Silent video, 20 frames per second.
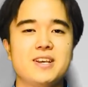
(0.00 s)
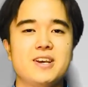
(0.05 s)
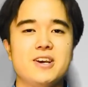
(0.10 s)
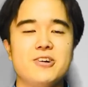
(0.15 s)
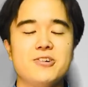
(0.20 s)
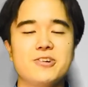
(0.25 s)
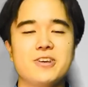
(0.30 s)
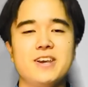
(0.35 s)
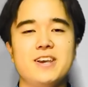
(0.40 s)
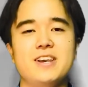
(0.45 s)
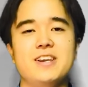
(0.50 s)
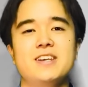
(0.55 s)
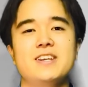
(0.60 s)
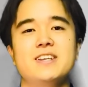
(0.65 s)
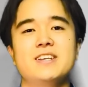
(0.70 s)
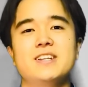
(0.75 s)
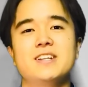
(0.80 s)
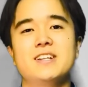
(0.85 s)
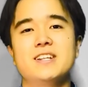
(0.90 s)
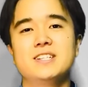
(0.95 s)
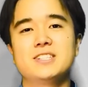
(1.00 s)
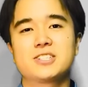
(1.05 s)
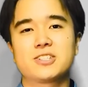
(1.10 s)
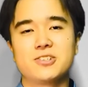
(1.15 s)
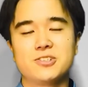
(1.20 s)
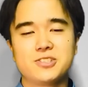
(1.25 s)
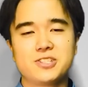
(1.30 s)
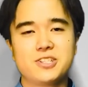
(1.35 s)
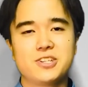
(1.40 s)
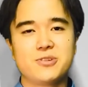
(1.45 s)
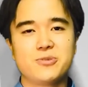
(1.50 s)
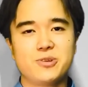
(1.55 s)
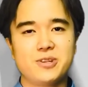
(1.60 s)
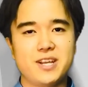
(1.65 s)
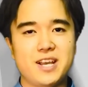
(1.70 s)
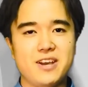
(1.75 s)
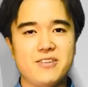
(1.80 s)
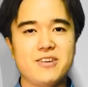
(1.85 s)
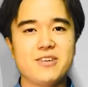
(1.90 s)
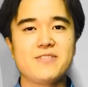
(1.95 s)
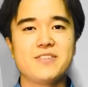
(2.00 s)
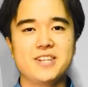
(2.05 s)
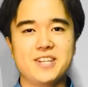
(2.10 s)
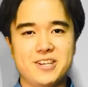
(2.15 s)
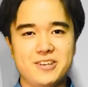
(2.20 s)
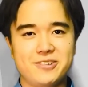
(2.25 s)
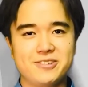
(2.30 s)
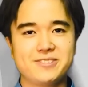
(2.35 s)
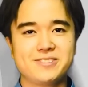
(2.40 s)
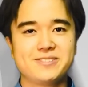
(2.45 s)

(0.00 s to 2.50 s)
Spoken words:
Okay, let's continue with our video.